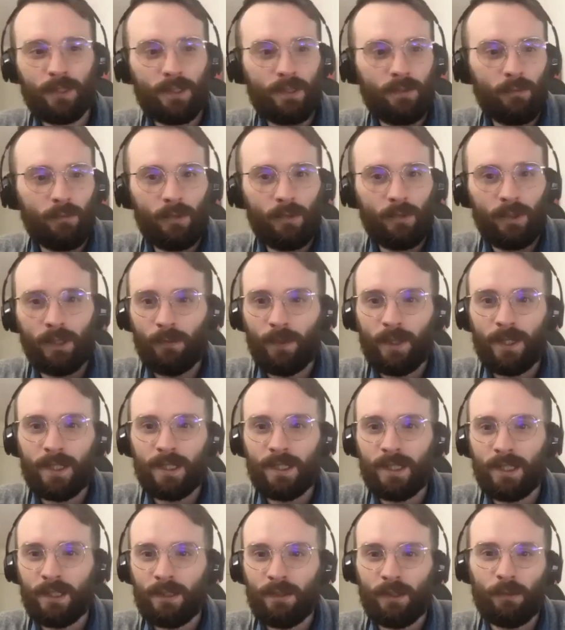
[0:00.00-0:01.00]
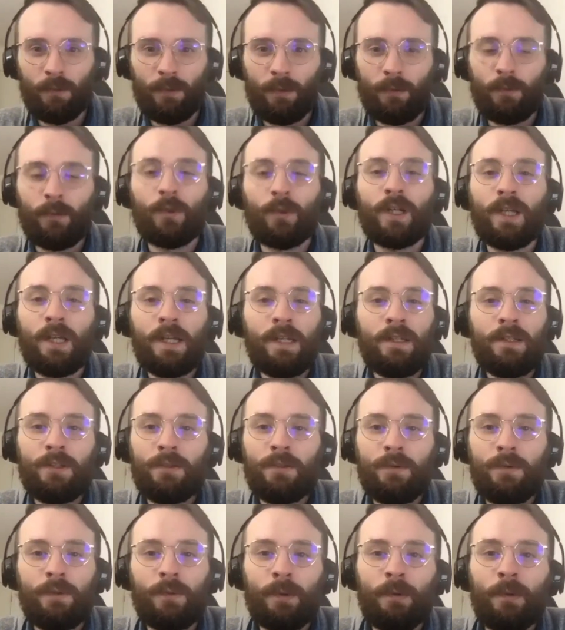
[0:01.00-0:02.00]
We're like, what is this? We were looking
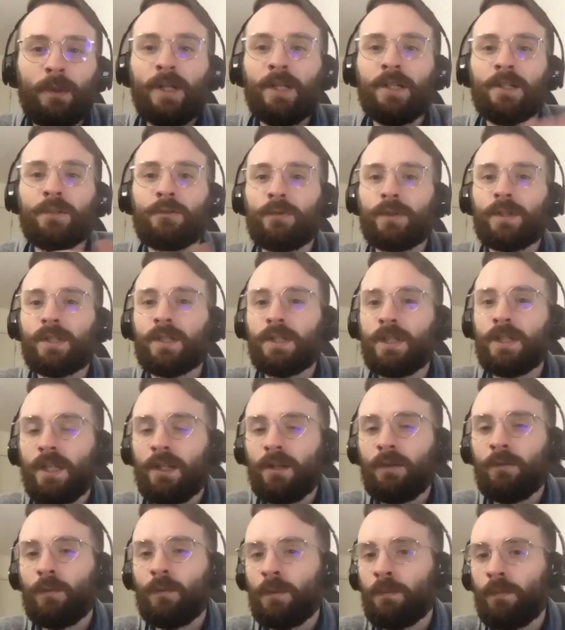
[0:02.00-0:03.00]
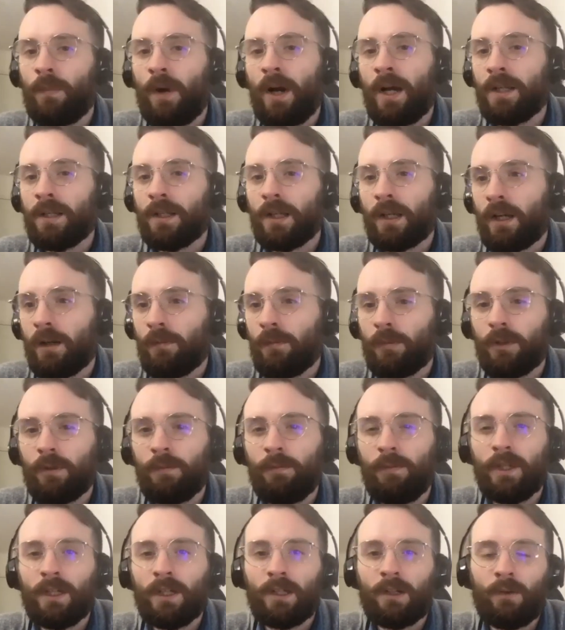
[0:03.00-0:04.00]
into it. We were interested. We mined a couple
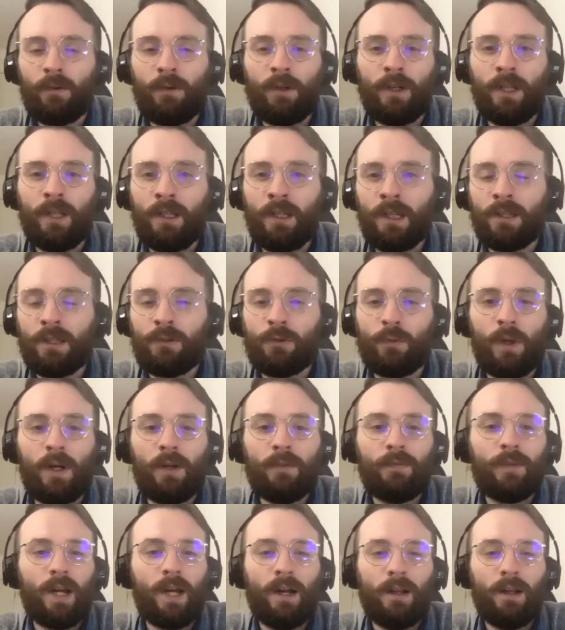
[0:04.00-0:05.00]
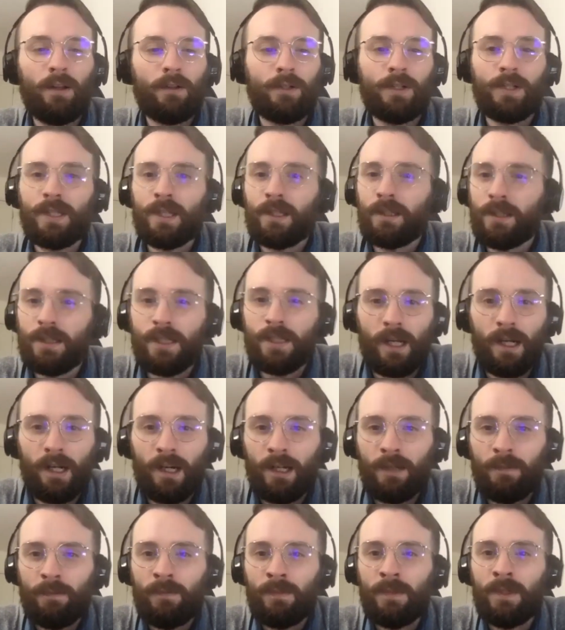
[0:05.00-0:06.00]
of Bitcoin at $12 at the
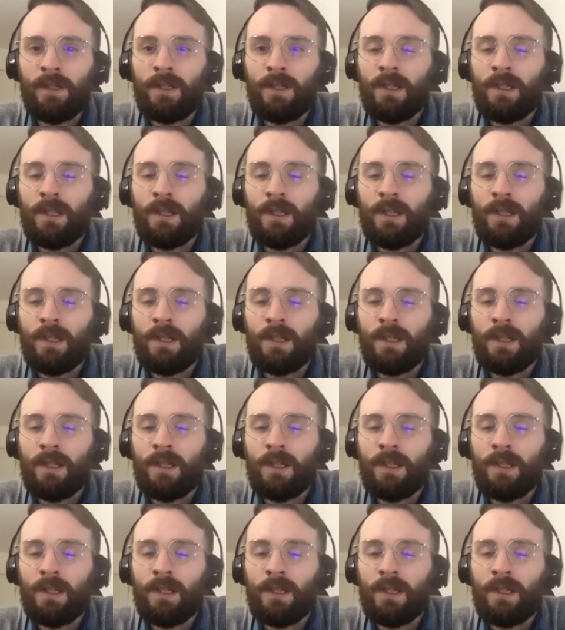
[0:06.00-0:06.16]
time.